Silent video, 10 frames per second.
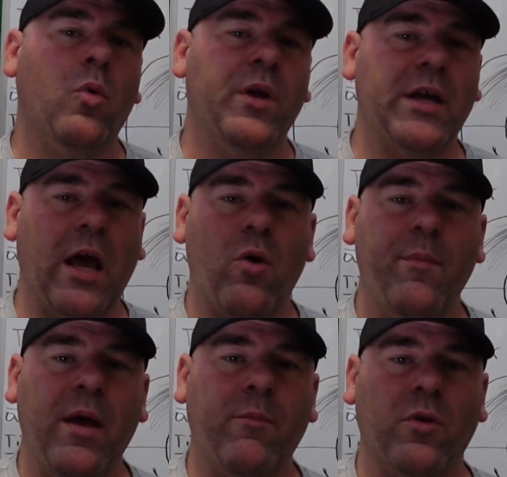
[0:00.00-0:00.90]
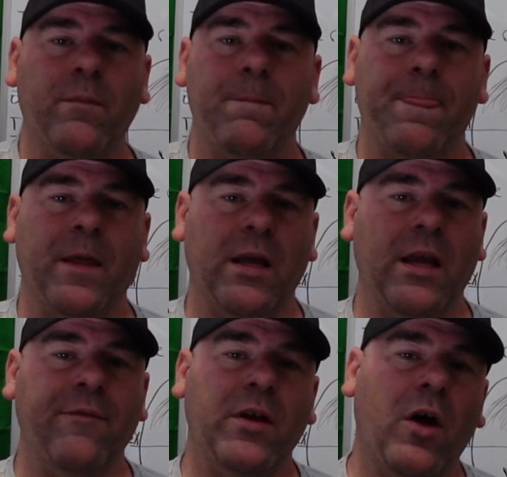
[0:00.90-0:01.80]
Well, you got to remember that
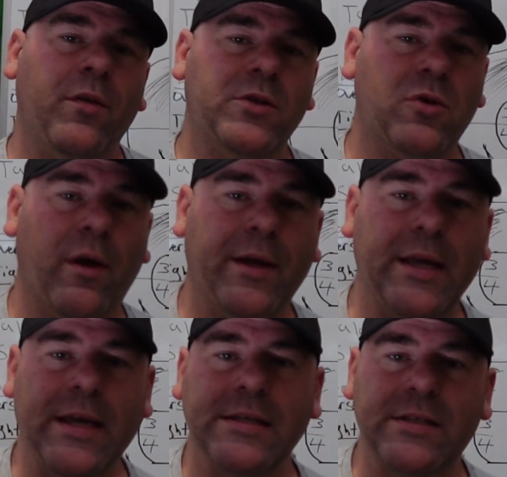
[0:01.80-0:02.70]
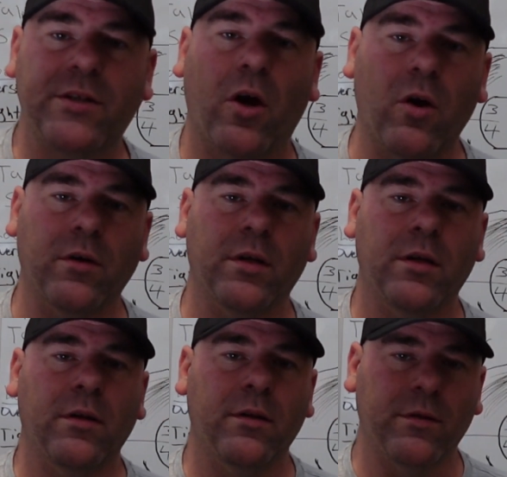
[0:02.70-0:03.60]
even though the track is dirt,
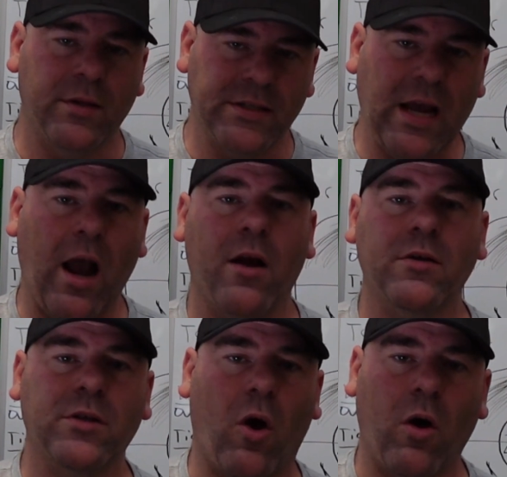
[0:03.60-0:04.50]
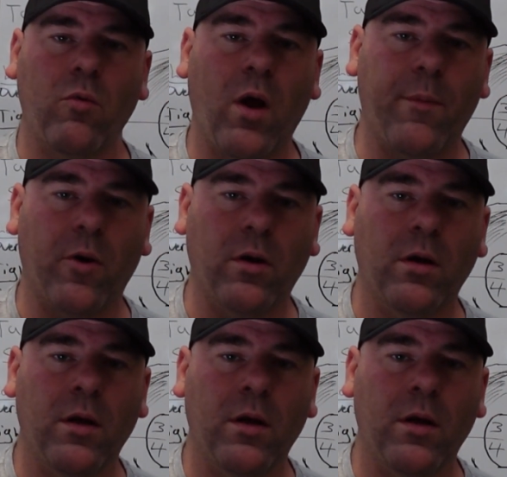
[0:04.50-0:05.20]
the tires are rubber